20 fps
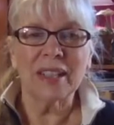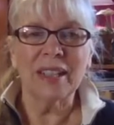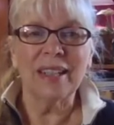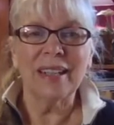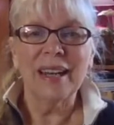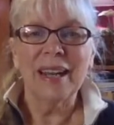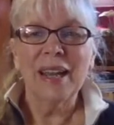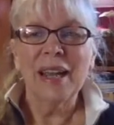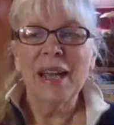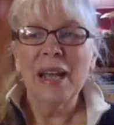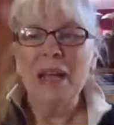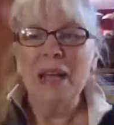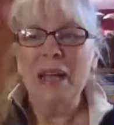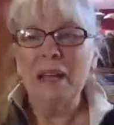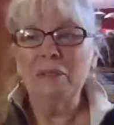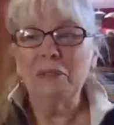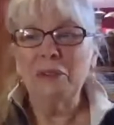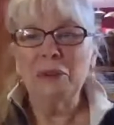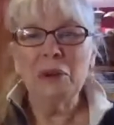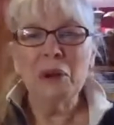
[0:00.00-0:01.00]
And
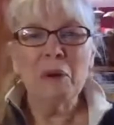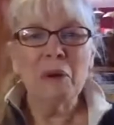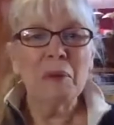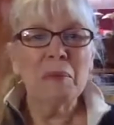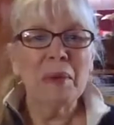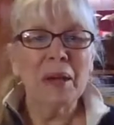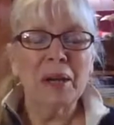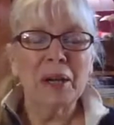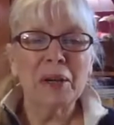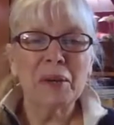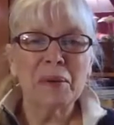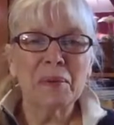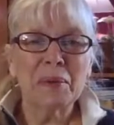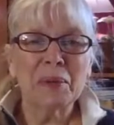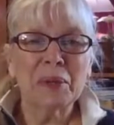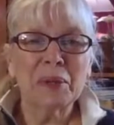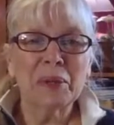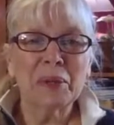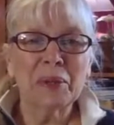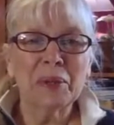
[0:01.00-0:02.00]
if you know a medical
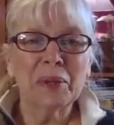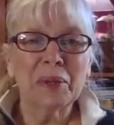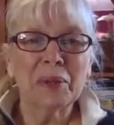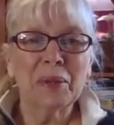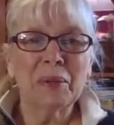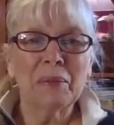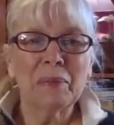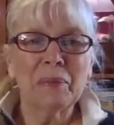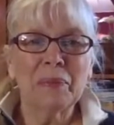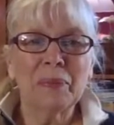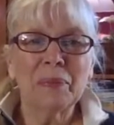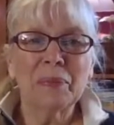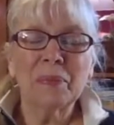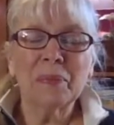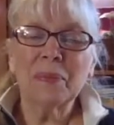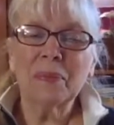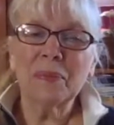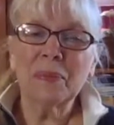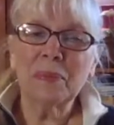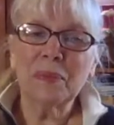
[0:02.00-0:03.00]
worker,
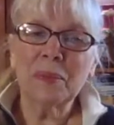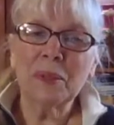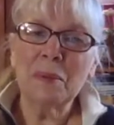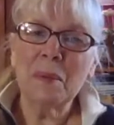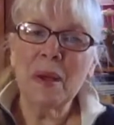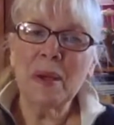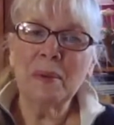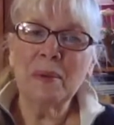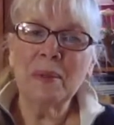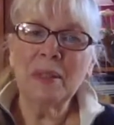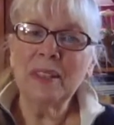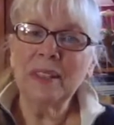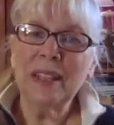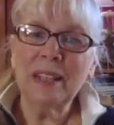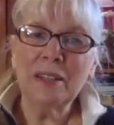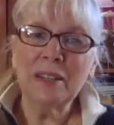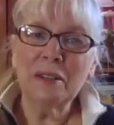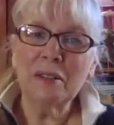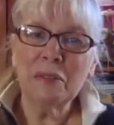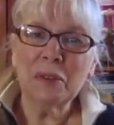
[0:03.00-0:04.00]
you might want to
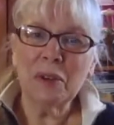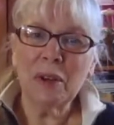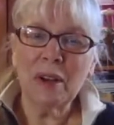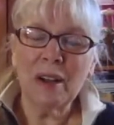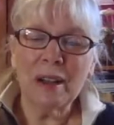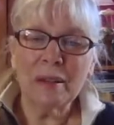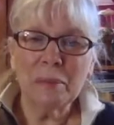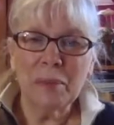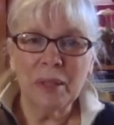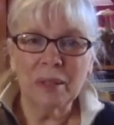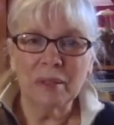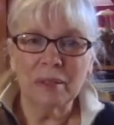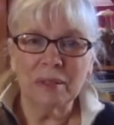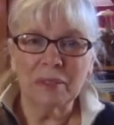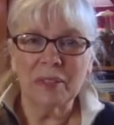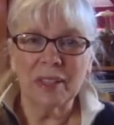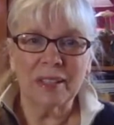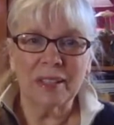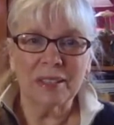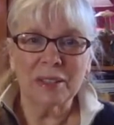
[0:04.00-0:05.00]
take over a hot meal if
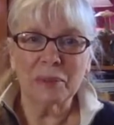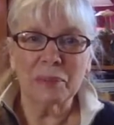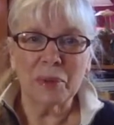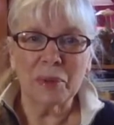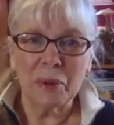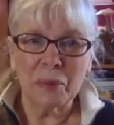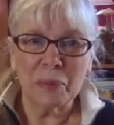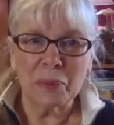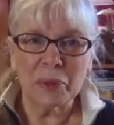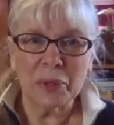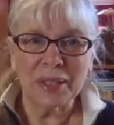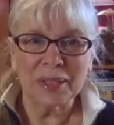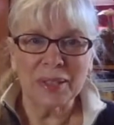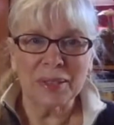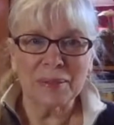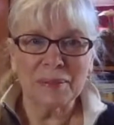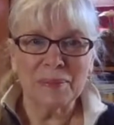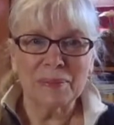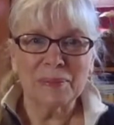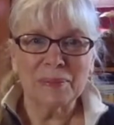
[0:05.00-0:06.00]
that's appropriate.
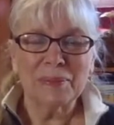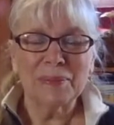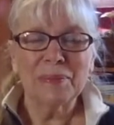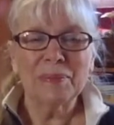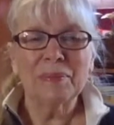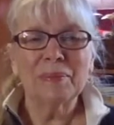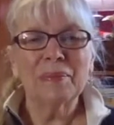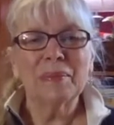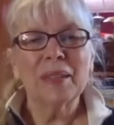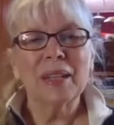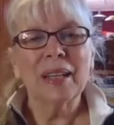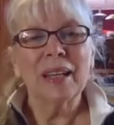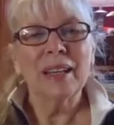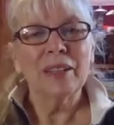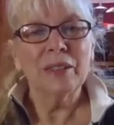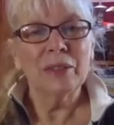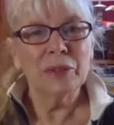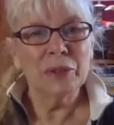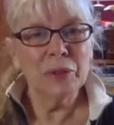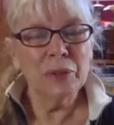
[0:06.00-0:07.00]

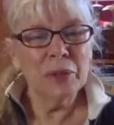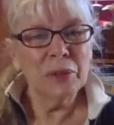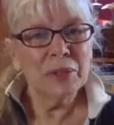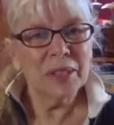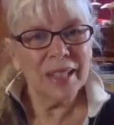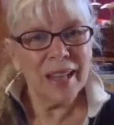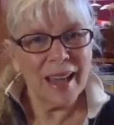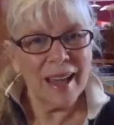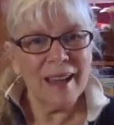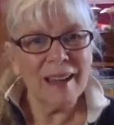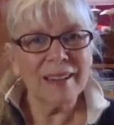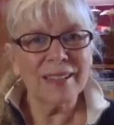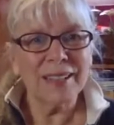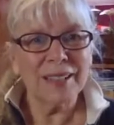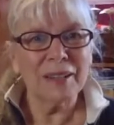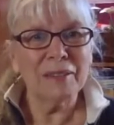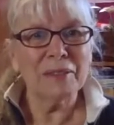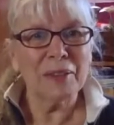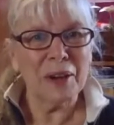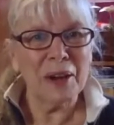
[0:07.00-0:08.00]
Do those acts
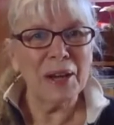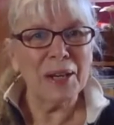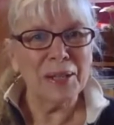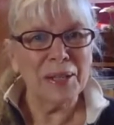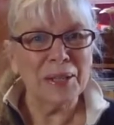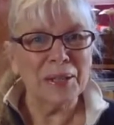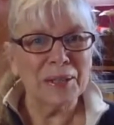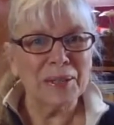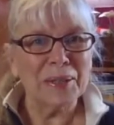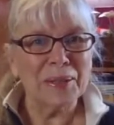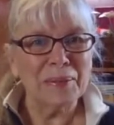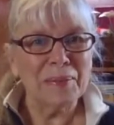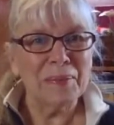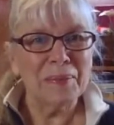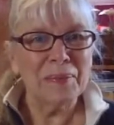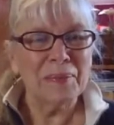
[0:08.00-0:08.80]
of kindness.